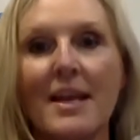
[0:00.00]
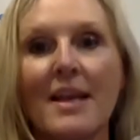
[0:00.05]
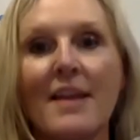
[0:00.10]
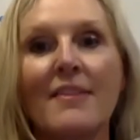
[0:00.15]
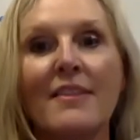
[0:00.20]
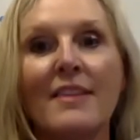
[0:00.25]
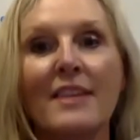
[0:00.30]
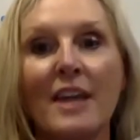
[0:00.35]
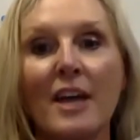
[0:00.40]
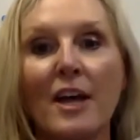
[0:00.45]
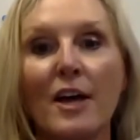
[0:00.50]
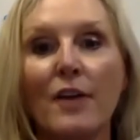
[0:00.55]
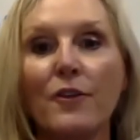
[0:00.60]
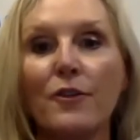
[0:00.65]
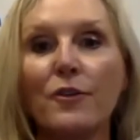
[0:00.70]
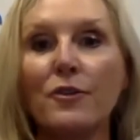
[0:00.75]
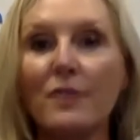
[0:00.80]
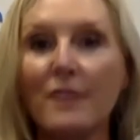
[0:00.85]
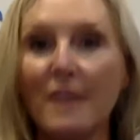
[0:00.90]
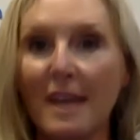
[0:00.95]
The other
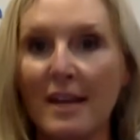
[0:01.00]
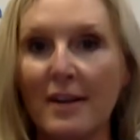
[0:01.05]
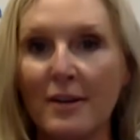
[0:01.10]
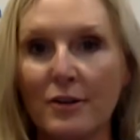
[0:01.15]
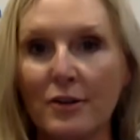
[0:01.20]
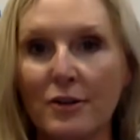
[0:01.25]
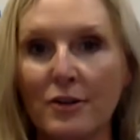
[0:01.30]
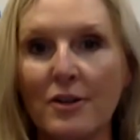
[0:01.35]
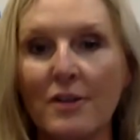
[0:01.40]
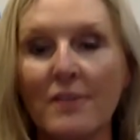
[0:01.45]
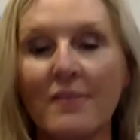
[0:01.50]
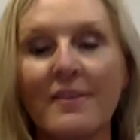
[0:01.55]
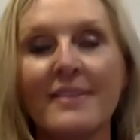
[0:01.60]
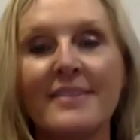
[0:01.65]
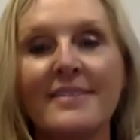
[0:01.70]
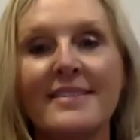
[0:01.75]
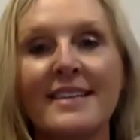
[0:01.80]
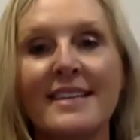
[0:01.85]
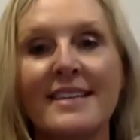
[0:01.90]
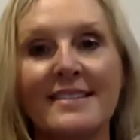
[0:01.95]
letter that
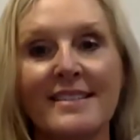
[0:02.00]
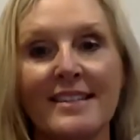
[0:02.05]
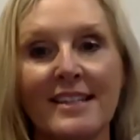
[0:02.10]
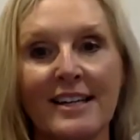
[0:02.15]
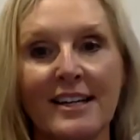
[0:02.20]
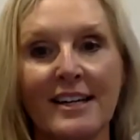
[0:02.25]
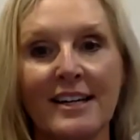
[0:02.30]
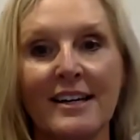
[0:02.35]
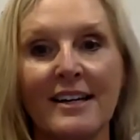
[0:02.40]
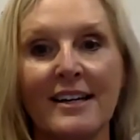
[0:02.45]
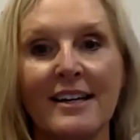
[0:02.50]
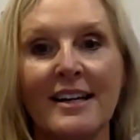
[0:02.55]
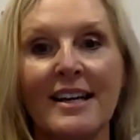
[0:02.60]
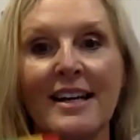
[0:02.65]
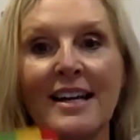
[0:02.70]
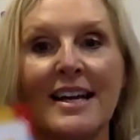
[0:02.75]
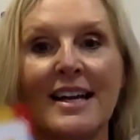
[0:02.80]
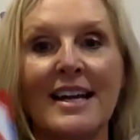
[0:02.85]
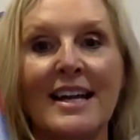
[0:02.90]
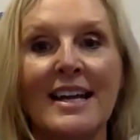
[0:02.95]
says k
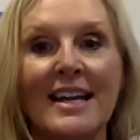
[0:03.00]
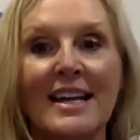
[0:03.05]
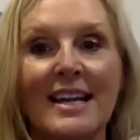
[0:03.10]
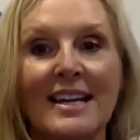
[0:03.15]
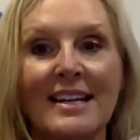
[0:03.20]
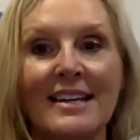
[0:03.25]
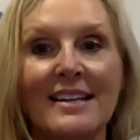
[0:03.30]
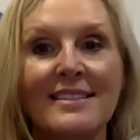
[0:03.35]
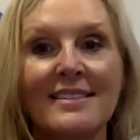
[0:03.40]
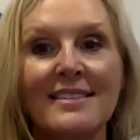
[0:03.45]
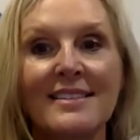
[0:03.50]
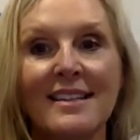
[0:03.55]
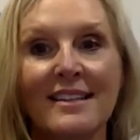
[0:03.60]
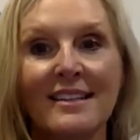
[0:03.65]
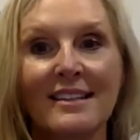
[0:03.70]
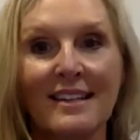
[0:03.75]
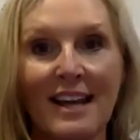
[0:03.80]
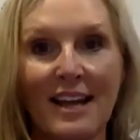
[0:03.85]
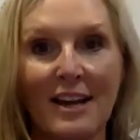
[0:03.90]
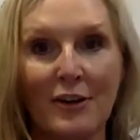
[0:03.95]
is
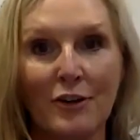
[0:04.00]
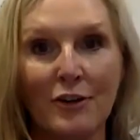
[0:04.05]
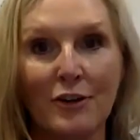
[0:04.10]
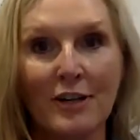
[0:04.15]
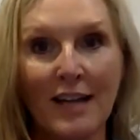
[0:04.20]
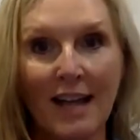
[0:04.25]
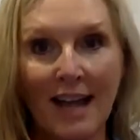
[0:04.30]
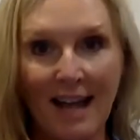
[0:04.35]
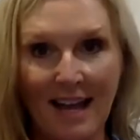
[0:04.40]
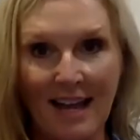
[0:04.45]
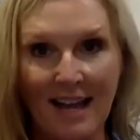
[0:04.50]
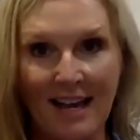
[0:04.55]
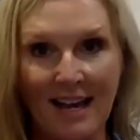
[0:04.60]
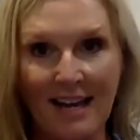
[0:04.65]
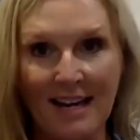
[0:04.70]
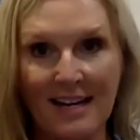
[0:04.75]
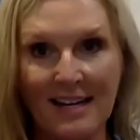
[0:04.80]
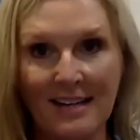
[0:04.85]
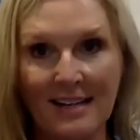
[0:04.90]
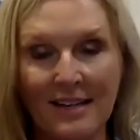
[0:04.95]
letter
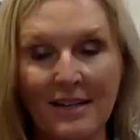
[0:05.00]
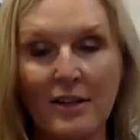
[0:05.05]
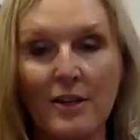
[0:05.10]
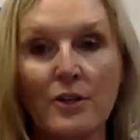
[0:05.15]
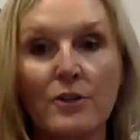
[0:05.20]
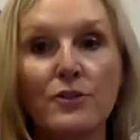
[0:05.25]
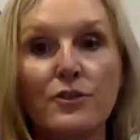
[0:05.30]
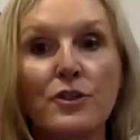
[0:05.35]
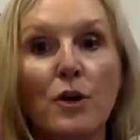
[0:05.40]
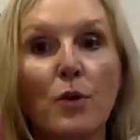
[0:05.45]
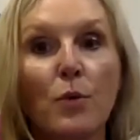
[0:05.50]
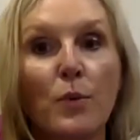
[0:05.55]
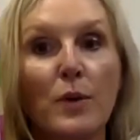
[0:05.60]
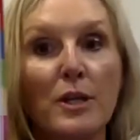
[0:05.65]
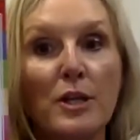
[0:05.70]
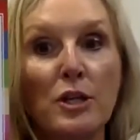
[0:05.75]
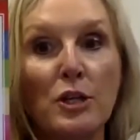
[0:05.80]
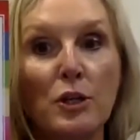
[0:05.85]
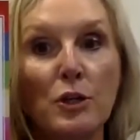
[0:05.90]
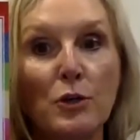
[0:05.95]
K. So
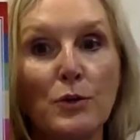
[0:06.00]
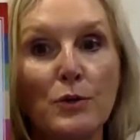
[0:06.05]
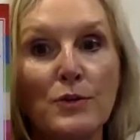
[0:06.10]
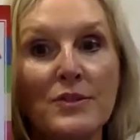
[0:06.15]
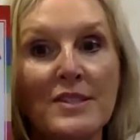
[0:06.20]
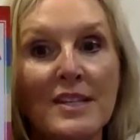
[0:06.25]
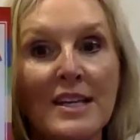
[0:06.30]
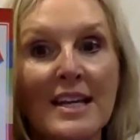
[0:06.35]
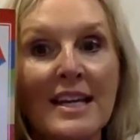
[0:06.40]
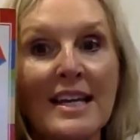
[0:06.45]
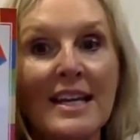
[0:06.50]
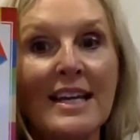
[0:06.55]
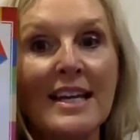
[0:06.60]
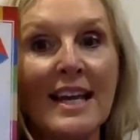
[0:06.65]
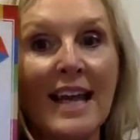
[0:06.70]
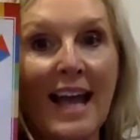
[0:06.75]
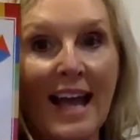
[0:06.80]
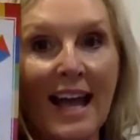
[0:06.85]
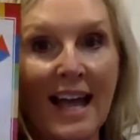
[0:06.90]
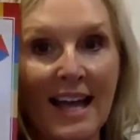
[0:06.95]
when you see
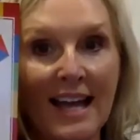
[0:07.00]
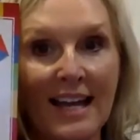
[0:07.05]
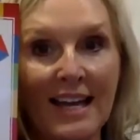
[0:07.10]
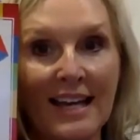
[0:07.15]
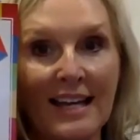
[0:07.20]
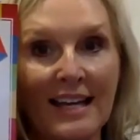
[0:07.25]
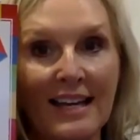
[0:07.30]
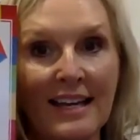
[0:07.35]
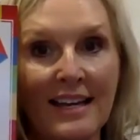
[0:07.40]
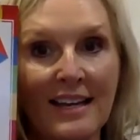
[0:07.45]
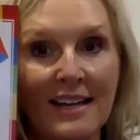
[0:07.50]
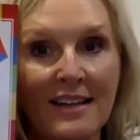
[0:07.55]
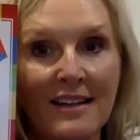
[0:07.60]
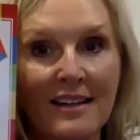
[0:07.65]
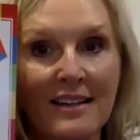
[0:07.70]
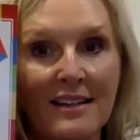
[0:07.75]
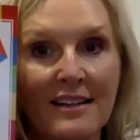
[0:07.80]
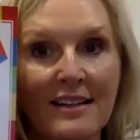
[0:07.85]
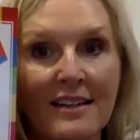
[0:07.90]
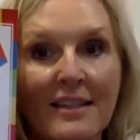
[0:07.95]
K,
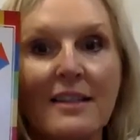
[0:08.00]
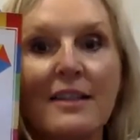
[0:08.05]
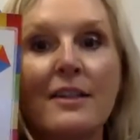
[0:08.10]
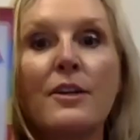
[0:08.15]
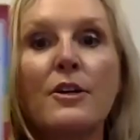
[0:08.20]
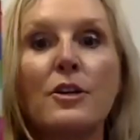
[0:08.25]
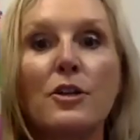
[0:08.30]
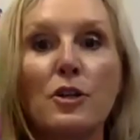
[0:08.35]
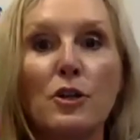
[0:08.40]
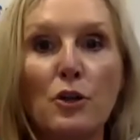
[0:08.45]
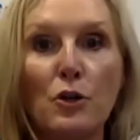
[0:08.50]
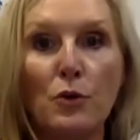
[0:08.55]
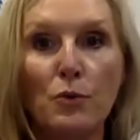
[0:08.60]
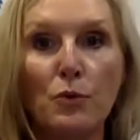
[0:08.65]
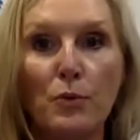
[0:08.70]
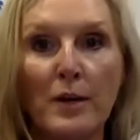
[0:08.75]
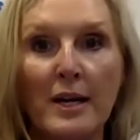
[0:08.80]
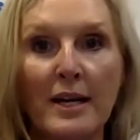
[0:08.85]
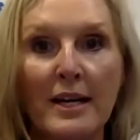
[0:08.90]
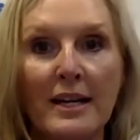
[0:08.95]
you
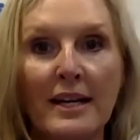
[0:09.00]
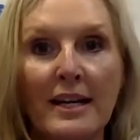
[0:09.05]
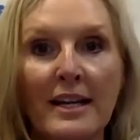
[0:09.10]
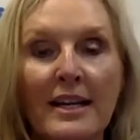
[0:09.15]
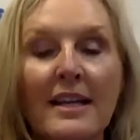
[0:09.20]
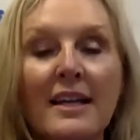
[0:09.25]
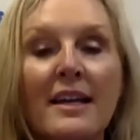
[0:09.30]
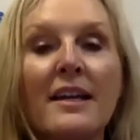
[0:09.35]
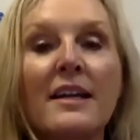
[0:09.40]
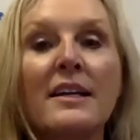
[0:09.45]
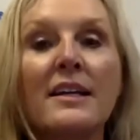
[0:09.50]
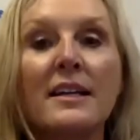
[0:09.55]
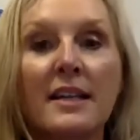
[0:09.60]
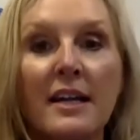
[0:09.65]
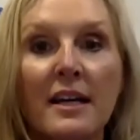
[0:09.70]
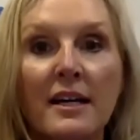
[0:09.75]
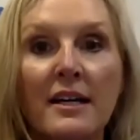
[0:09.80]
read it k.